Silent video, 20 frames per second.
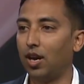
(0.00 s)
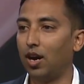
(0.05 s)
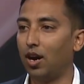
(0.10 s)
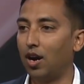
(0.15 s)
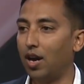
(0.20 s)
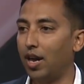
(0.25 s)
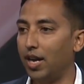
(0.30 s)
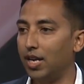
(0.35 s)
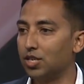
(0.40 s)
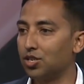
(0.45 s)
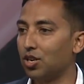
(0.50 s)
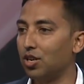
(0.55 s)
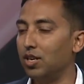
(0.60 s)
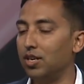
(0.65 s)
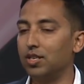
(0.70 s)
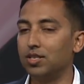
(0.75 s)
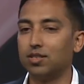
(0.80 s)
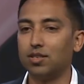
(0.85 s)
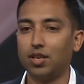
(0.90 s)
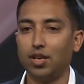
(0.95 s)
Asia
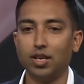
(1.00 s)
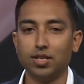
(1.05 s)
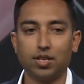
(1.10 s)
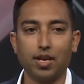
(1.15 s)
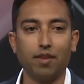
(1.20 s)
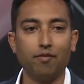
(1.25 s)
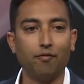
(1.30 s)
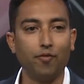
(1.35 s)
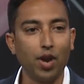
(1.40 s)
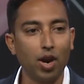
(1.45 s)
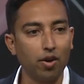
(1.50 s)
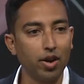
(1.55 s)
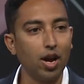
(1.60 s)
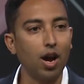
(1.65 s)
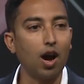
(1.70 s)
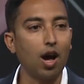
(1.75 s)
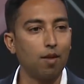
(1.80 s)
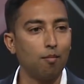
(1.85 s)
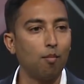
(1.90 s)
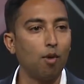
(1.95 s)
is a very
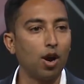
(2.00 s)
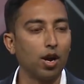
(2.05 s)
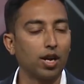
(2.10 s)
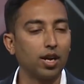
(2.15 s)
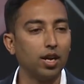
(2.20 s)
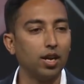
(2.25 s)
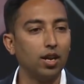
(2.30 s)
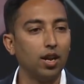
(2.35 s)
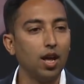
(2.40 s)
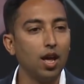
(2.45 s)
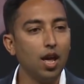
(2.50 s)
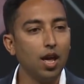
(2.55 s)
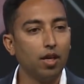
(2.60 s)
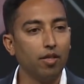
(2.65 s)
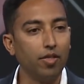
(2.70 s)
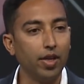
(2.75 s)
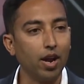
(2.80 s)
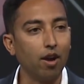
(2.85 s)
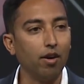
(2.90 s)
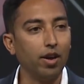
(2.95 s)
hot market.
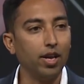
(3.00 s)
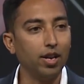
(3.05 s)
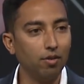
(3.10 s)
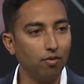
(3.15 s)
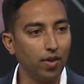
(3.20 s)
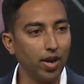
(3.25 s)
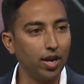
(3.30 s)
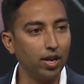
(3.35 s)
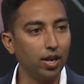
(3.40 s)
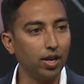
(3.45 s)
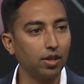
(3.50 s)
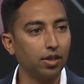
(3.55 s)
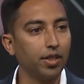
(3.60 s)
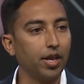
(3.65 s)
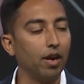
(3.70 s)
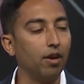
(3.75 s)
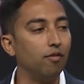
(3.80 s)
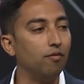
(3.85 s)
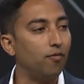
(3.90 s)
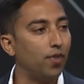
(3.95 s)
They are innovating.
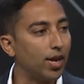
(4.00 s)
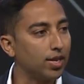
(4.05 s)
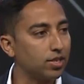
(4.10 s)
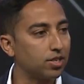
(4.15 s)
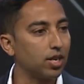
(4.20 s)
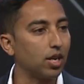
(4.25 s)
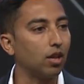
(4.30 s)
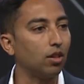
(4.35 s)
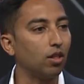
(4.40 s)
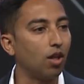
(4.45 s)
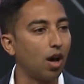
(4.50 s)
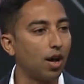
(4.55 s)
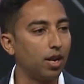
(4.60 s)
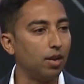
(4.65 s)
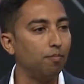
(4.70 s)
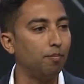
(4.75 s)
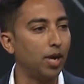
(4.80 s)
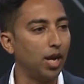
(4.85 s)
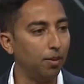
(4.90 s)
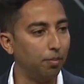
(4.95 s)
They're investing a lot
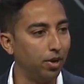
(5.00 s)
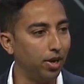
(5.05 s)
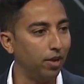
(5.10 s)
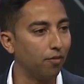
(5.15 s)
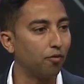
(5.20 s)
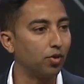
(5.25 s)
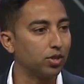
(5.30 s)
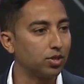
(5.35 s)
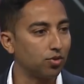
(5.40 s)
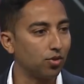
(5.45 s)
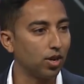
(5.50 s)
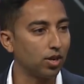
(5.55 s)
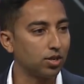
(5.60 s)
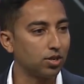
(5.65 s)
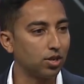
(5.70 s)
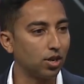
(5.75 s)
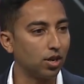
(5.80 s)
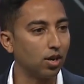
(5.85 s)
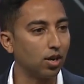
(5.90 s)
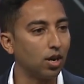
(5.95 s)
in payment
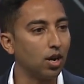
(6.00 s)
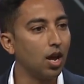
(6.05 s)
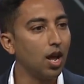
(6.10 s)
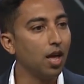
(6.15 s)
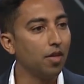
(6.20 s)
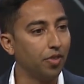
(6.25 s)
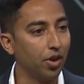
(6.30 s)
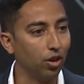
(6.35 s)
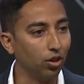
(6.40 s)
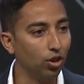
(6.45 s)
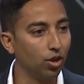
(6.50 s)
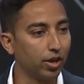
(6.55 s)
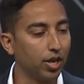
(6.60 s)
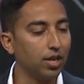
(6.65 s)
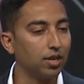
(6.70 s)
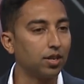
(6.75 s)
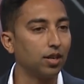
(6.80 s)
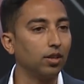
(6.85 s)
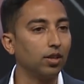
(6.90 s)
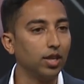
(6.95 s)
infrastructure. They're
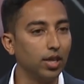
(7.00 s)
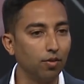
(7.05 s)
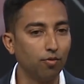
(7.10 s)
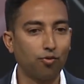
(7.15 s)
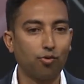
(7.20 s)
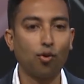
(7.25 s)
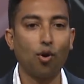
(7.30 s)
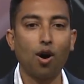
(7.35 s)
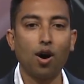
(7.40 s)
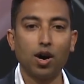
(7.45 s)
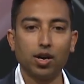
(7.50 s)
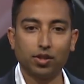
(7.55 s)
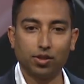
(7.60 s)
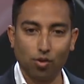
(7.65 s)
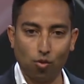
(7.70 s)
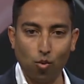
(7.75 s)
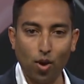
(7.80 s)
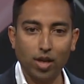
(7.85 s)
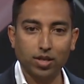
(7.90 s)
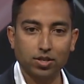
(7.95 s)
looking to leapfrog the
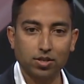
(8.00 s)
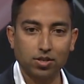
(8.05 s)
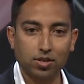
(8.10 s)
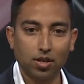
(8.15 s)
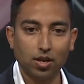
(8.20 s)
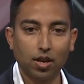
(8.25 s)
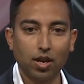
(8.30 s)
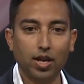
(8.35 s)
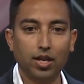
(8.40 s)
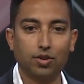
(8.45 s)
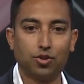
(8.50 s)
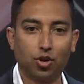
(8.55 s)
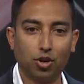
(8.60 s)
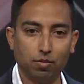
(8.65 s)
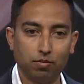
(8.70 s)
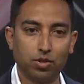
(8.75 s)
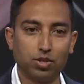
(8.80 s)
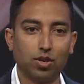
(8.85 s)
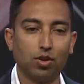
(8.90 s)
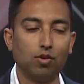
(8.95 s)
West in
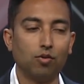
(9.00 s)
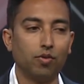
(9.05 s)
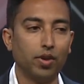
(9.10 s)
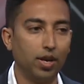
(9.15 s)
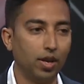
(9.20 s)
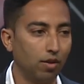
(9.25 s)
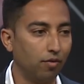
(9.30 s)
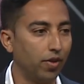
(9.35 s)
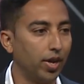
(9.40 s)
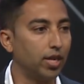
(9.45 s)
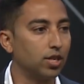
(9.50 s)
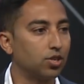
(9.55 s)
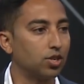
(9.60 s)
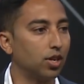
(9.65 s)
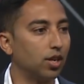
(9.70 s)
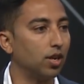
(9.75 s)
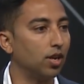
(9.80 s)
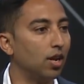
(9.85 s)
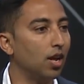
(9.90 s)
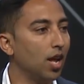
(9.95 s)
terms of
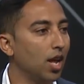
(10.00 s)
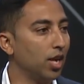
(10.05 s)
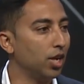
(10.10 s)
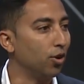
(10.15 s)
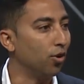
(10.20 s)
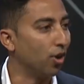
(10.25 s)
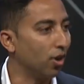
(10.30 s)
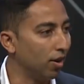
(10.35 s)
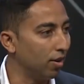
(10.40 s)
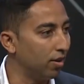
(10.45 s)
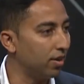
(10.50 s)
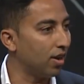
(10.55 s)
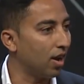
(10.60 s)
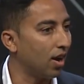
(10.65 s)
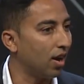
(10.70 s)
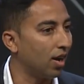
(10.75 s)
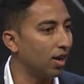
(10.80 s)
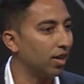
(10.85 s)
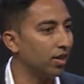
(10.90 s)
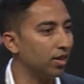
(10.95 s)
innovation. You heard
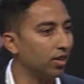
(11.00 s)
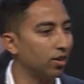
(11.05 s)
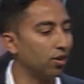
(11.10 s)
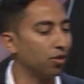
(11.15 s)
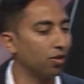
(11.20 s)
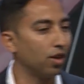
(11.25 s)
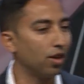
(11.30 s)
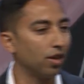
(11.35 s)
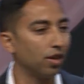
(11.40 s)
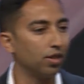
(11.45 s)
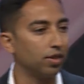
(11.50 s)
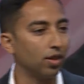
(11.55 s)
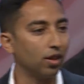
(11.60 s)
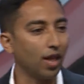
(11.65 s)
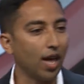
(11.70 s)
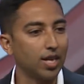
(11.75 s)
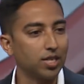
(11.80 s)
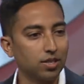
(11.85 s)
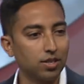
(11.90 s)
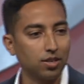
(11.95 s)
the
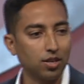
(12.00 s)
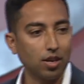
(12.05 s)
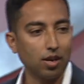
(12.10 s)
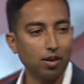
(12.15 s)
last